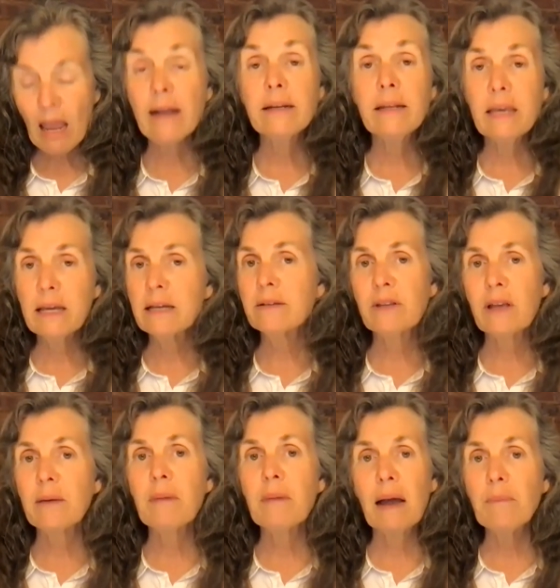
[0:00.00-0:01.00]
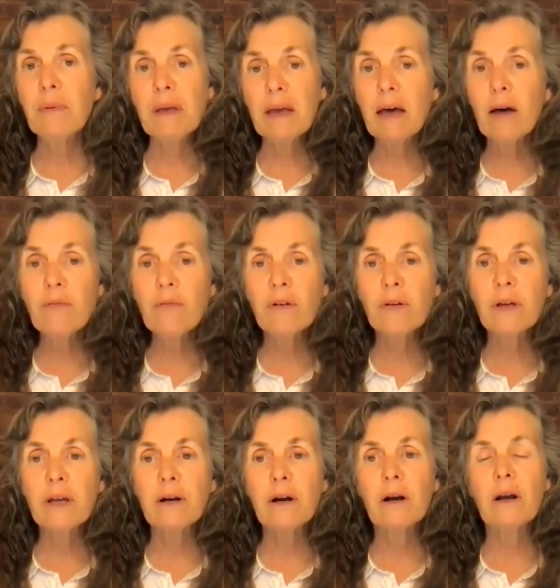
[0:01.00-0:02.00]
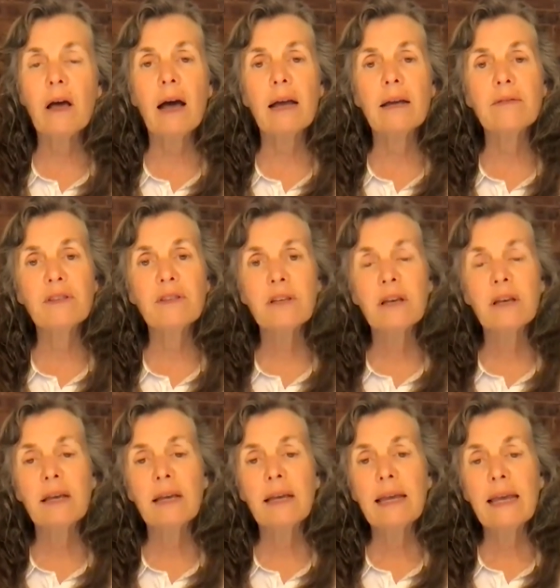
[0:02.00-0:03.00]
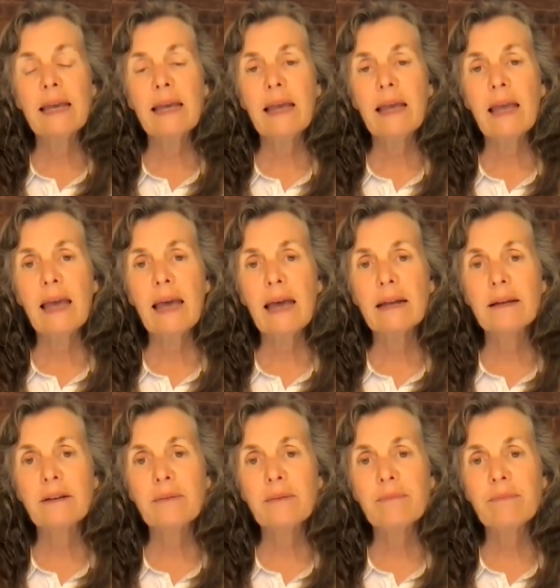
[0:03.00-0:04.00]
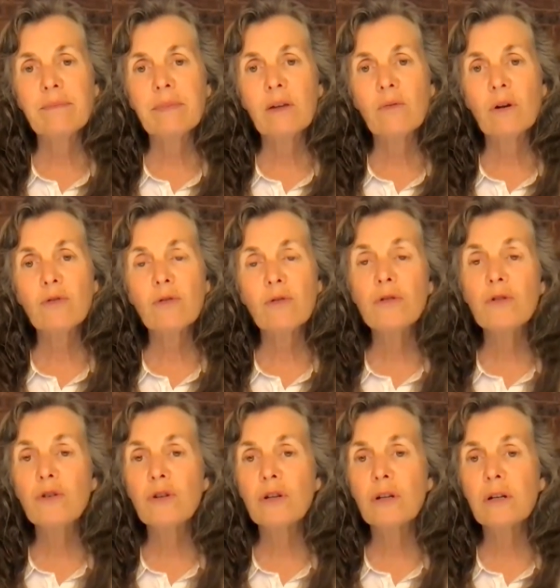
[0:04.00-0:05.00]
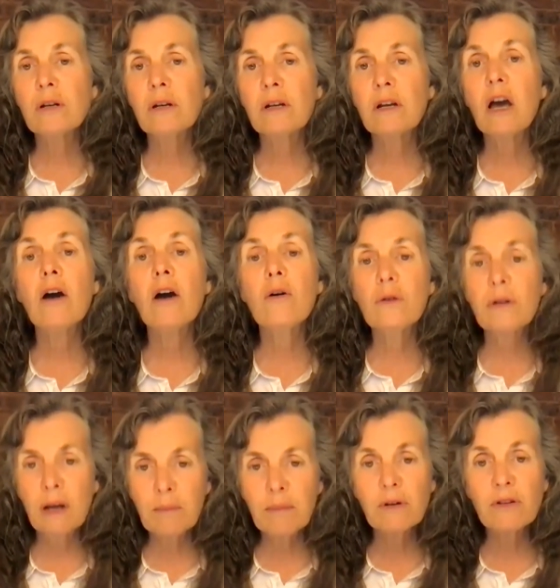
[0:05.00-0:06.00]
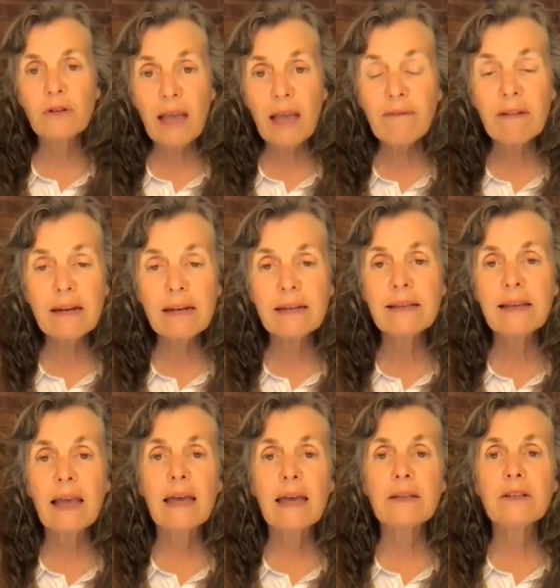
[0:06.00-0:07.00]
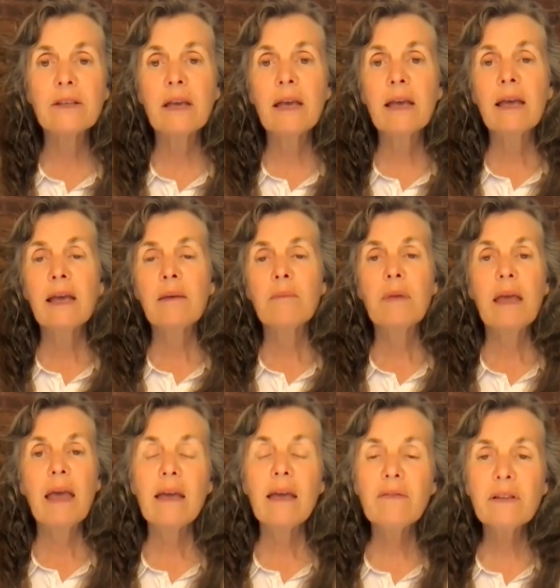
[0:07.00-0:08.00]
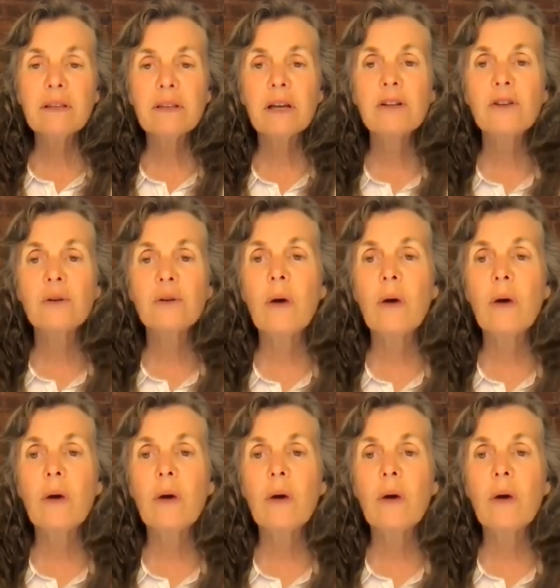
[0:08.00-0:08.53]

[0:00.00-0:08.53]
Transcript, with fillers: ideas that might be helpful in our lives. And the Rosicrucian Code number seven says, behave in such a